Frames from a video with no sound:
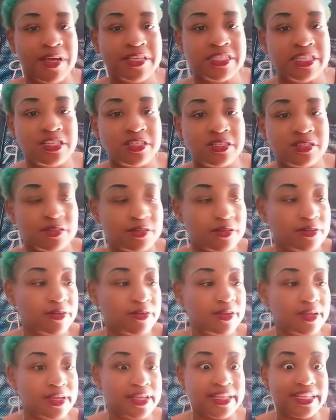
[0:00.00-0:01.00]
message
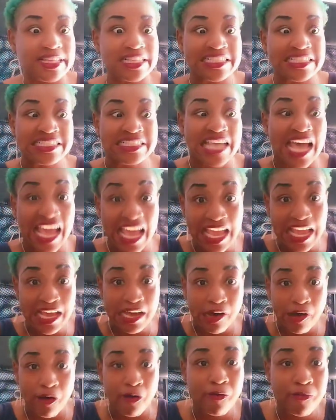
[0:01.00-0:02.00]

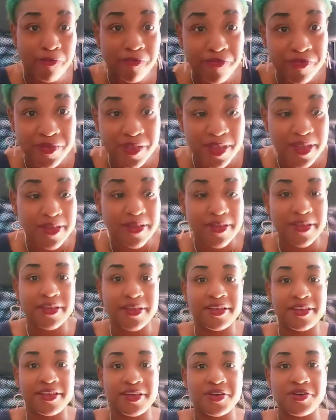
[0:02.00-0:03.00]
damn
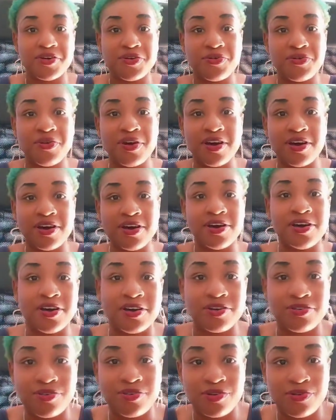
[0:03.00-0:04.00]

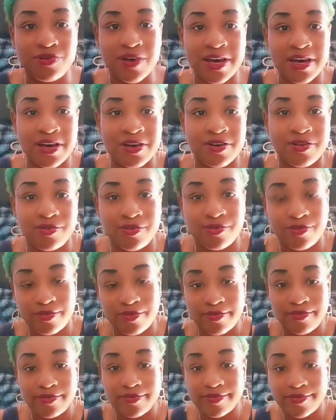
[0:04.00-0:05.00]
woo woo
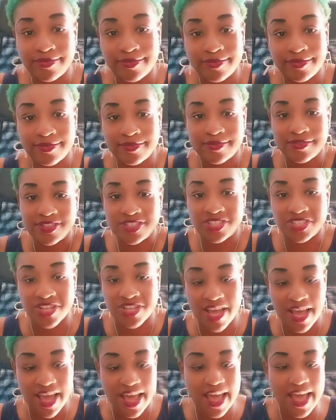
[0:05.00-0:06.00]

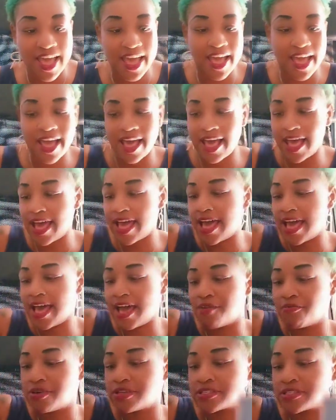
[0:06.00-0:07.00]

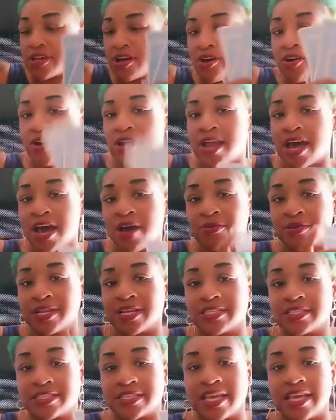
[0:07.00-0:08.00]
Child, what's going on with
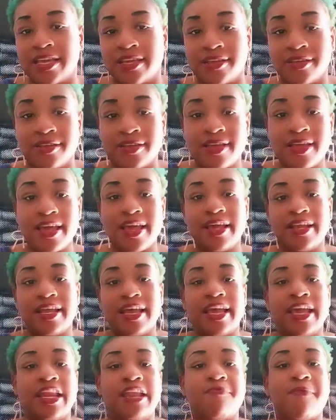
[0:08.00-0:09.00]
this team?
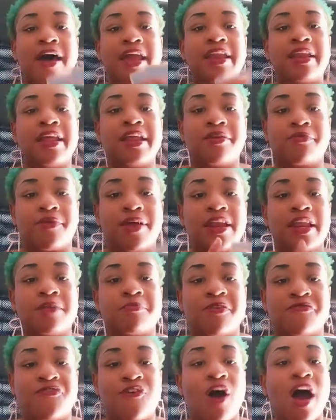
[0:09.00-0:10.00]
did anybody need a
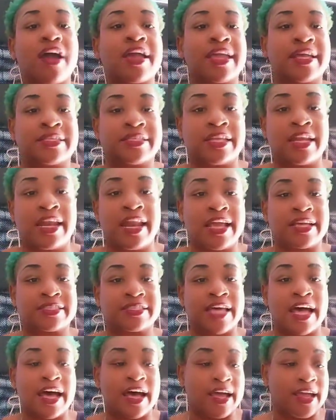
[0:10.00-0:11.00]
reading before i get to the
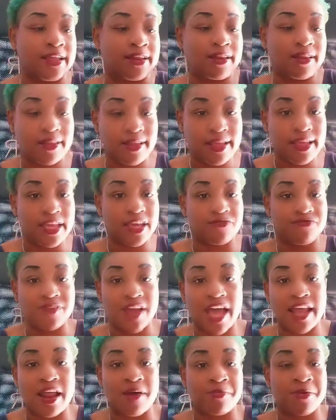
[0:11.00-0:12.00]
next sign if
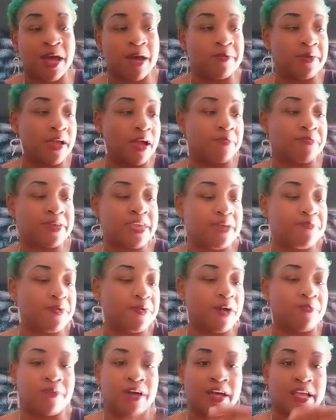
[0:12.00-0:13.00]
not i'm coming i'm
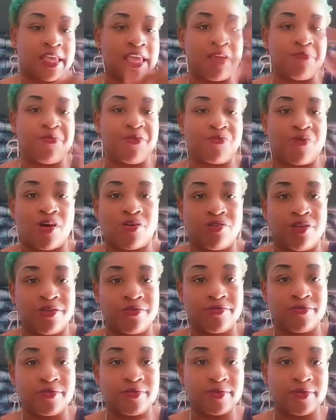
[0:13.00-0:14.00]
keeping i'm gonna uh, keep it
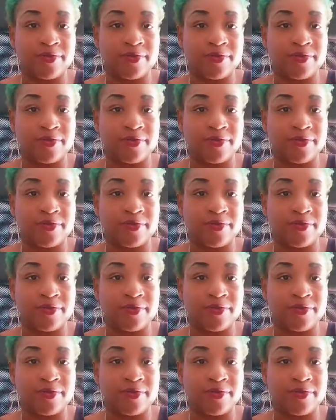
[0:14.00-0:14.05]
rolling